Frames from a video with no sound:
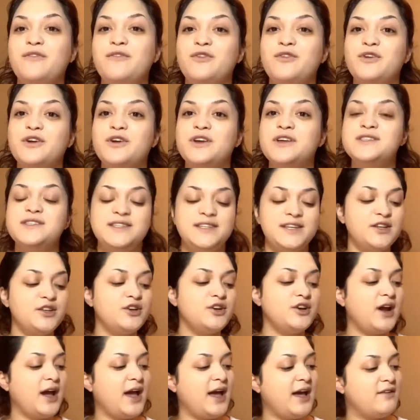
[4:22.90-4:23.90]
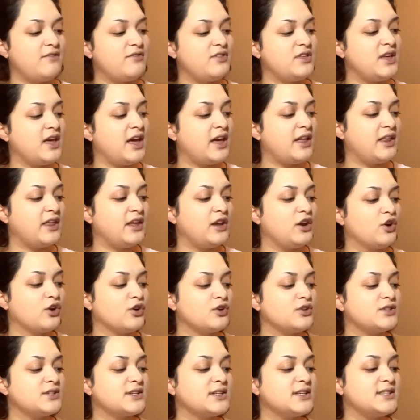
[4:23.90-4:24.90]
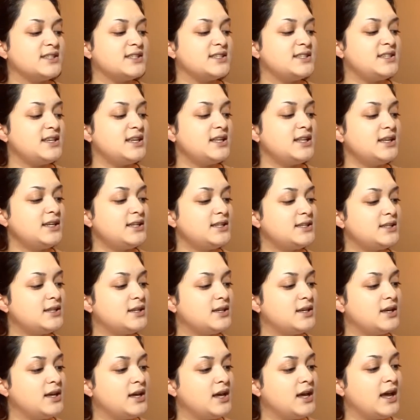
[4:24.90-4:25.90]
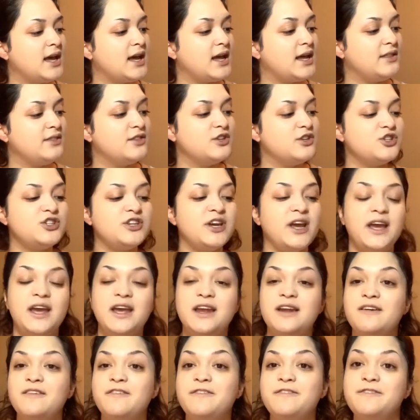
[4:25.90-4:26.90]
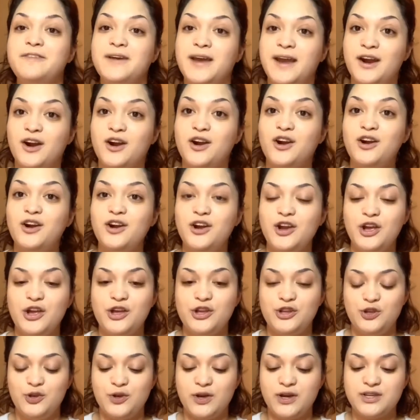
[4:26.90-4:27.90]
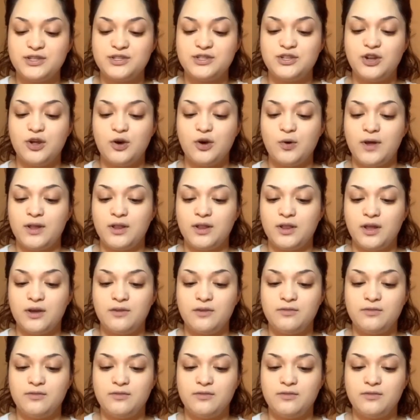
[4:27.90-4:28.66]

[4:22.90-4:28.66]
for concealer, I have the LA Girls Conceal It in the shade Fair. You guys know I love